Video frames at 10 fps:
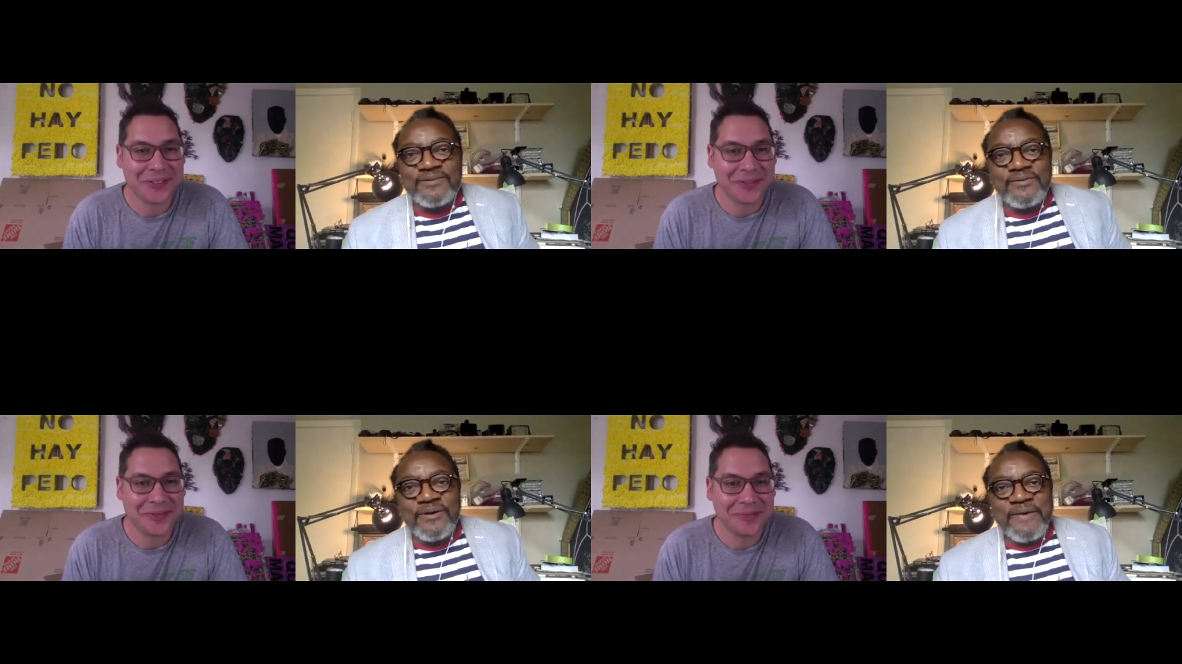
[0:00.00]

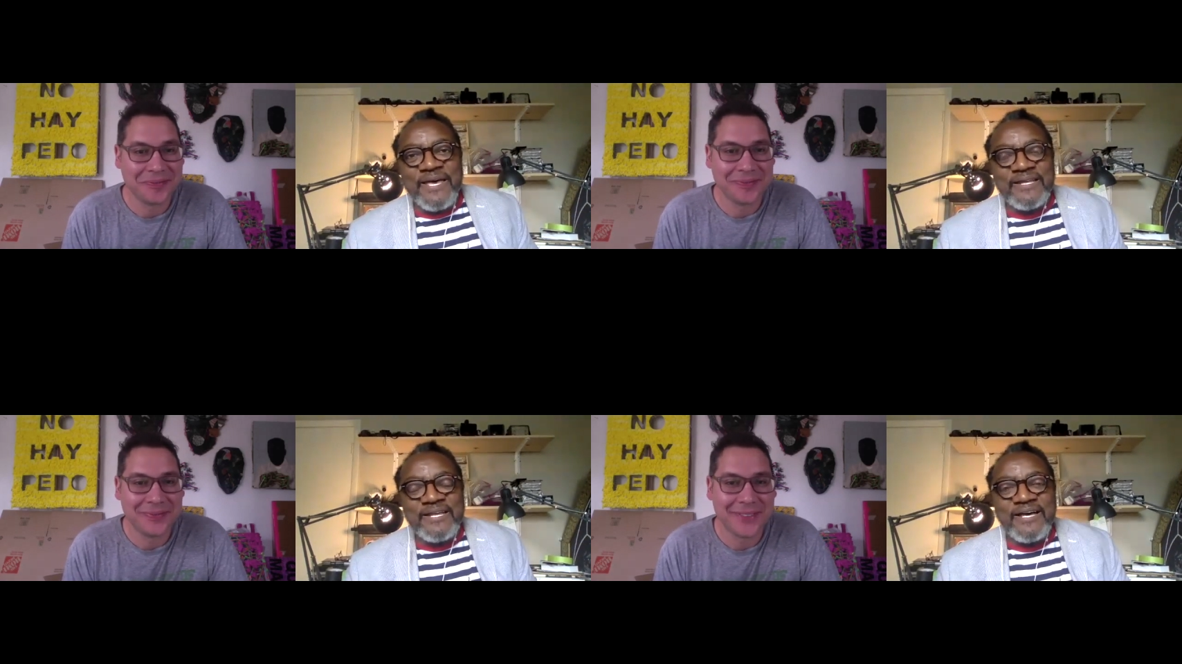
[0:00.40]
Speaker 1: Well,
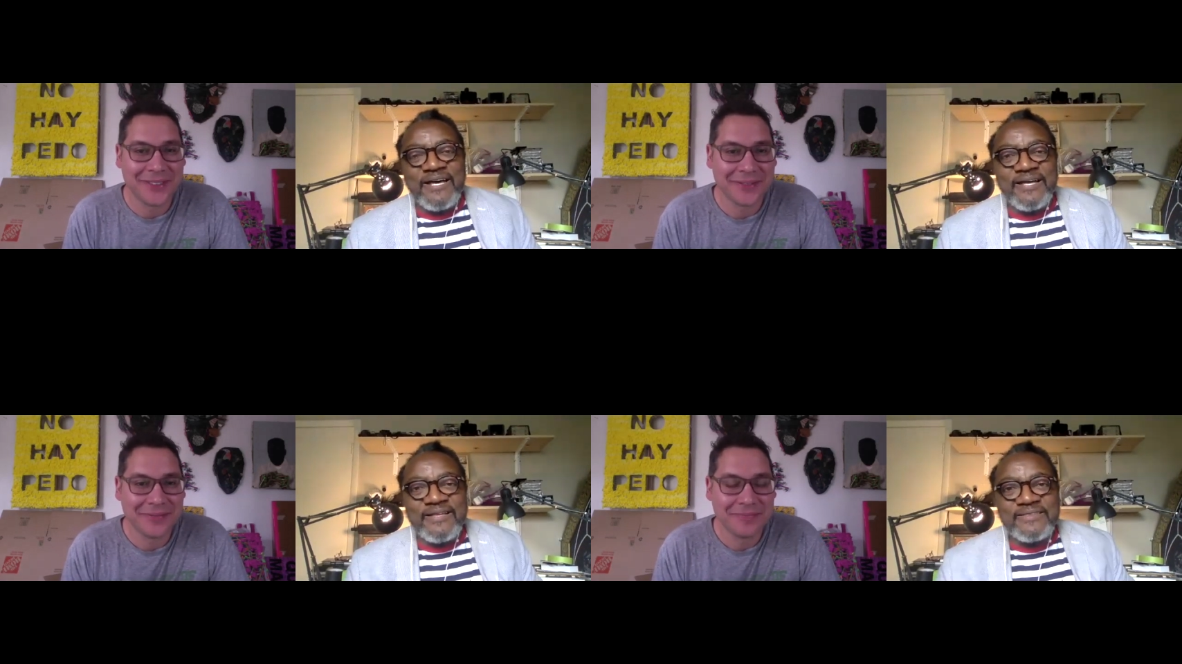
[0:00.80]
man,
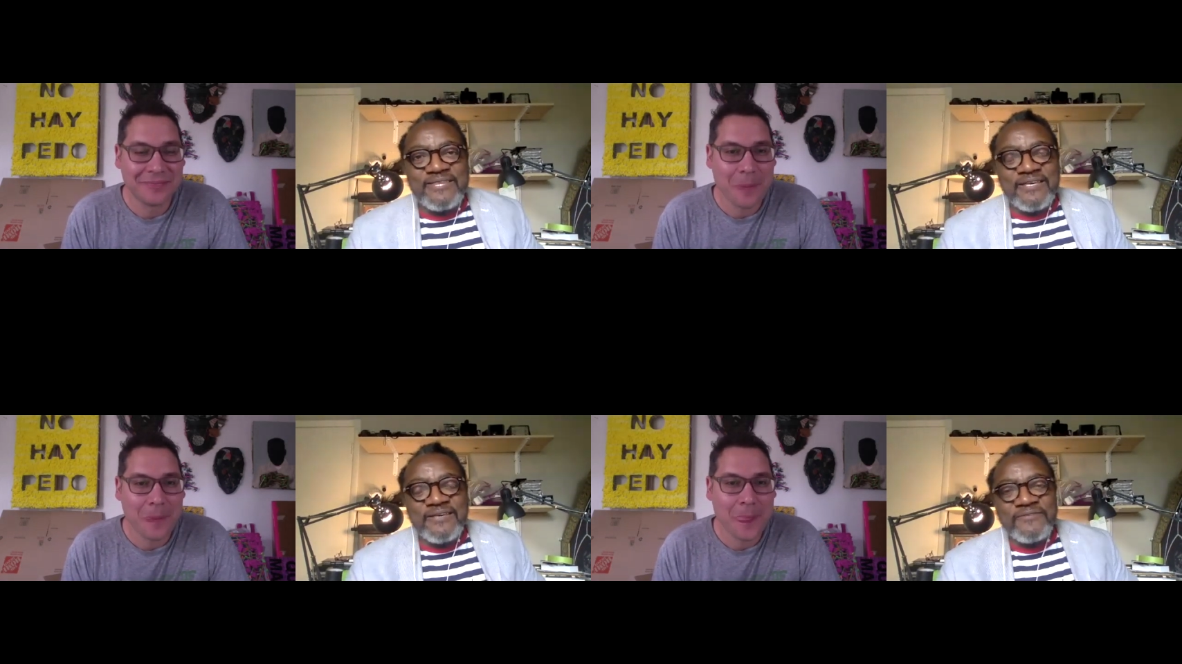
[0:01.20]
uh,
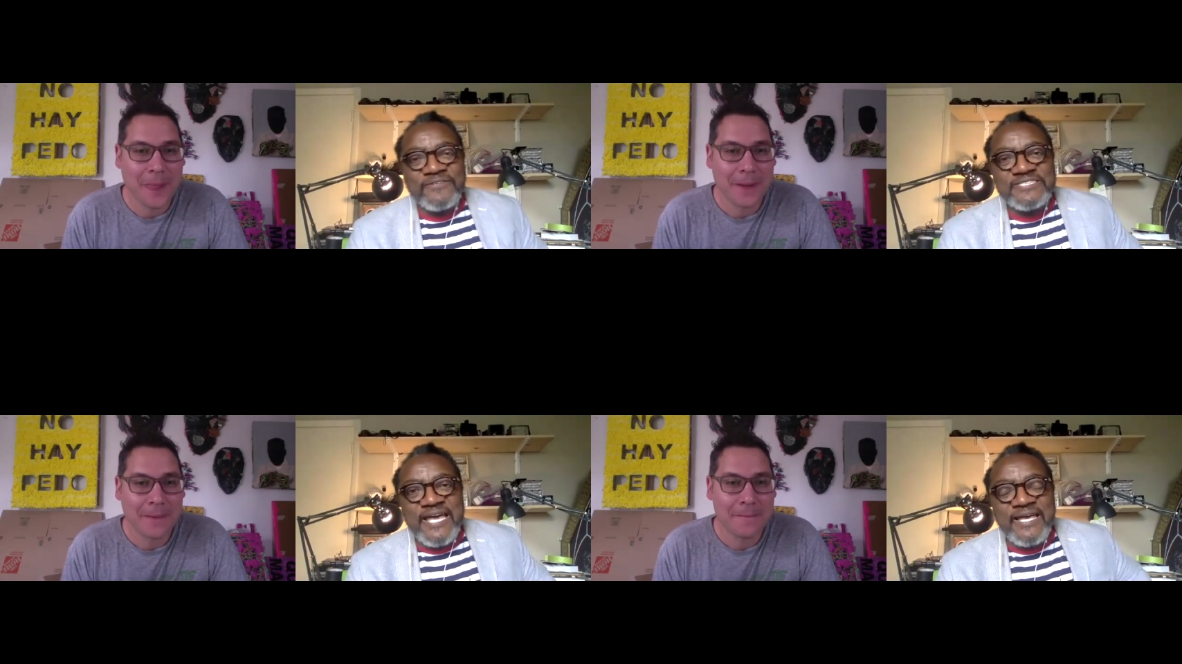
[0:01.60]
thank you
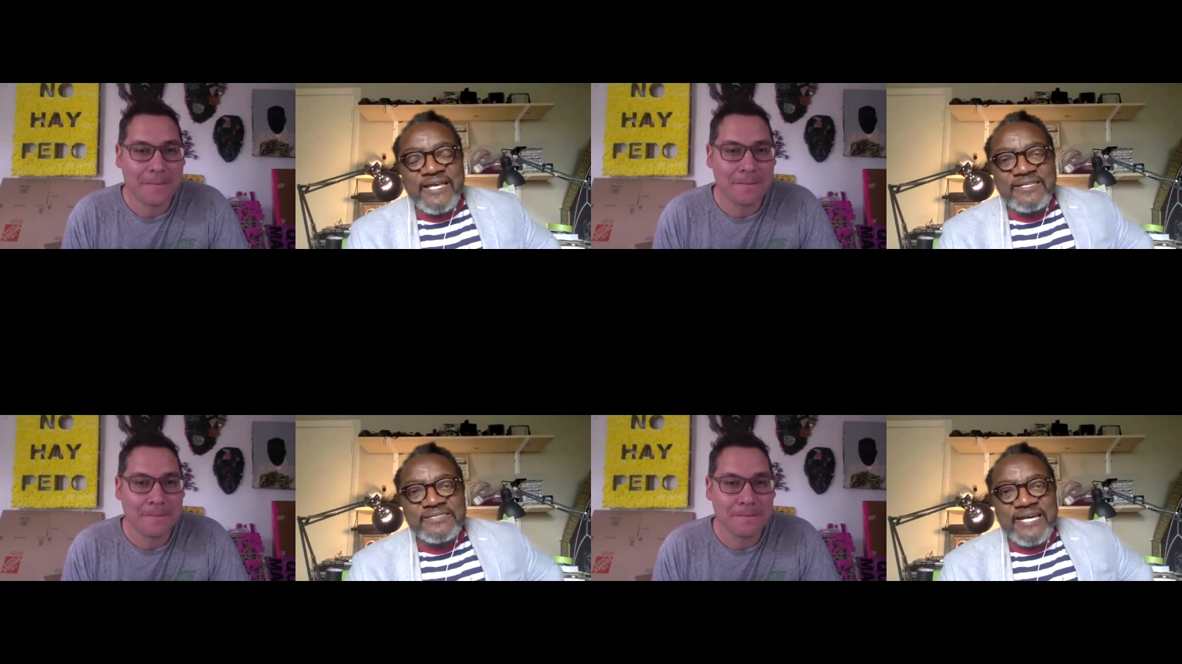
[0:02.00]
for
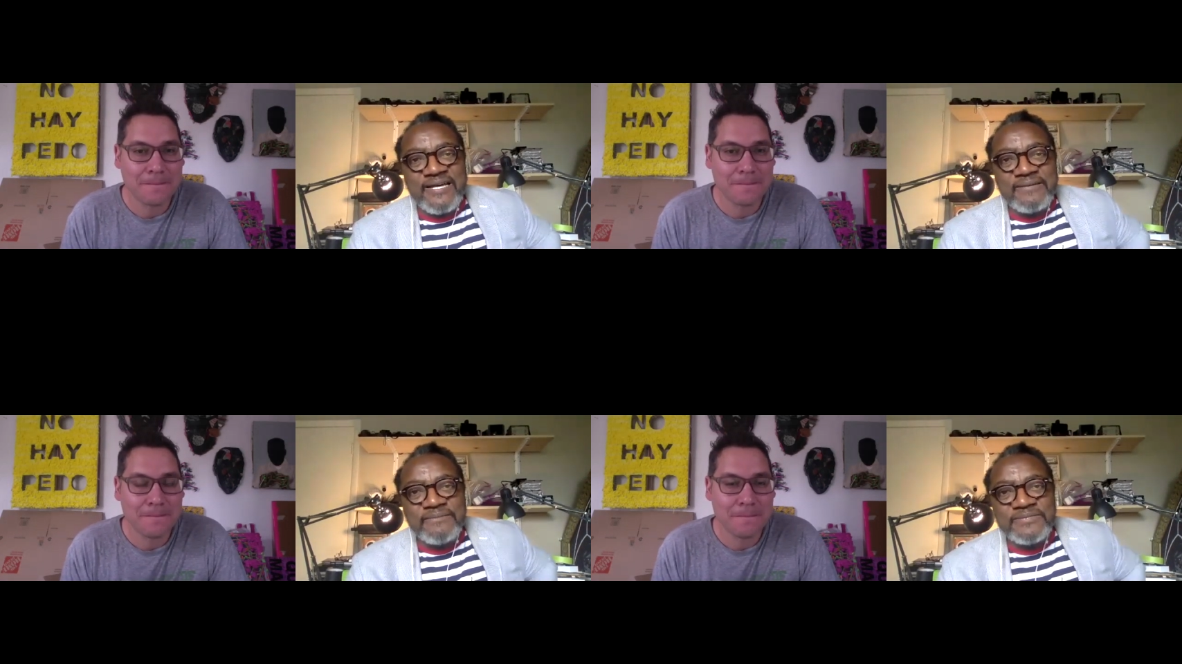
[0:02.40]
taking the
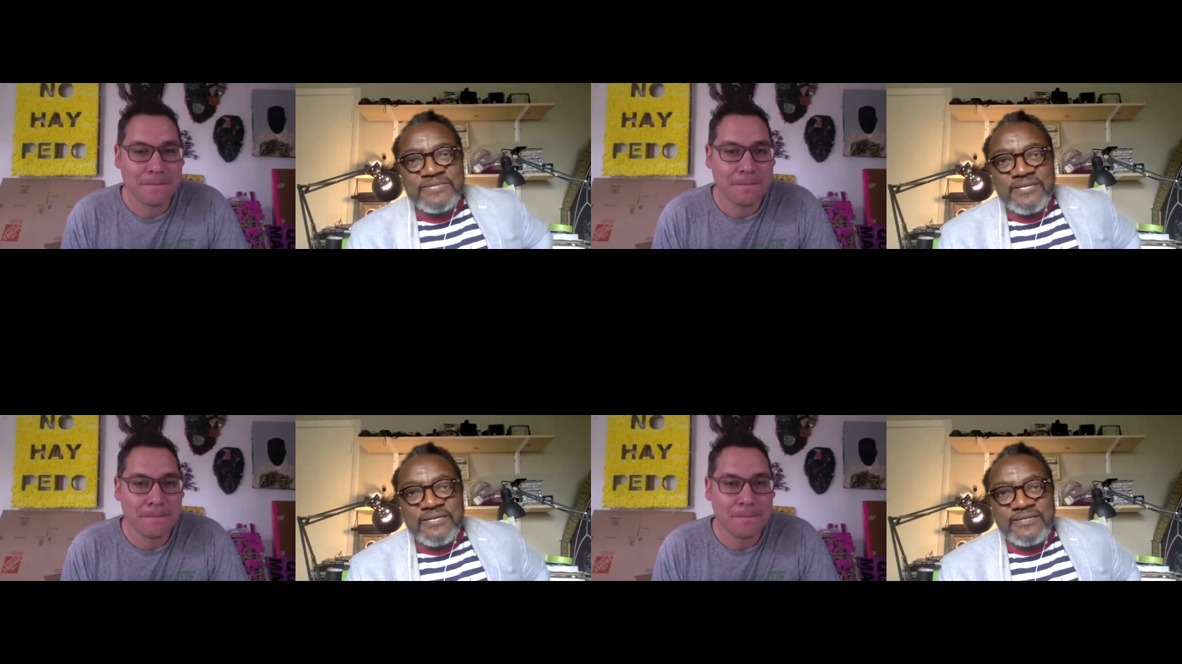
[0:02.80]
time
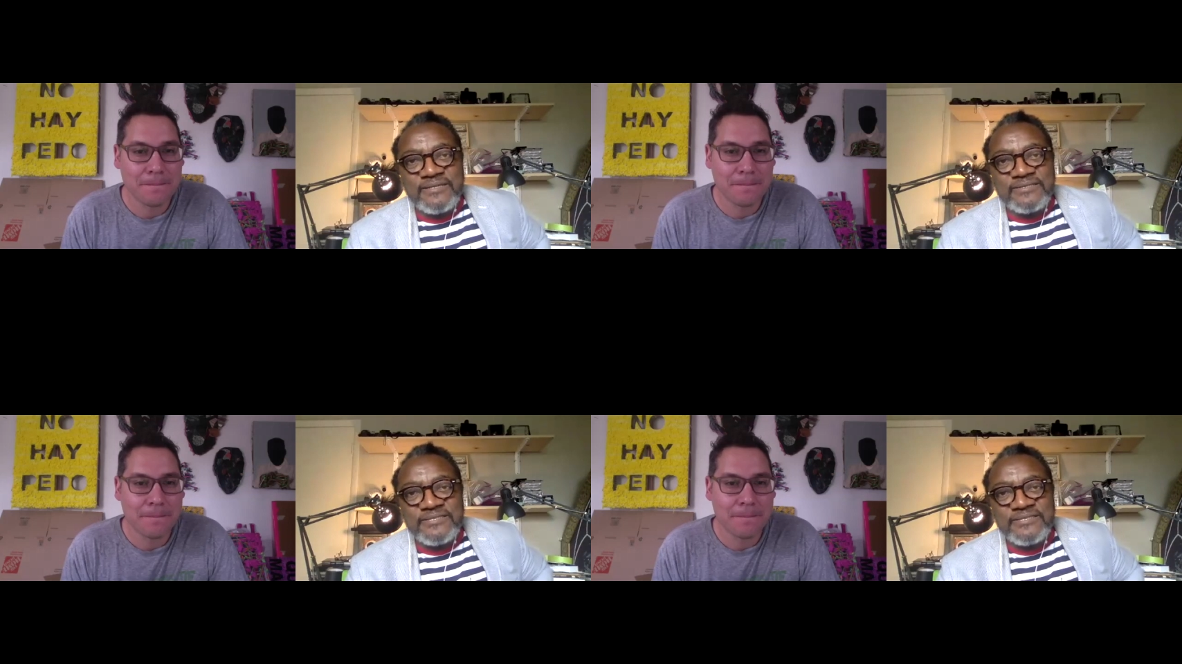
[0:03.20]
to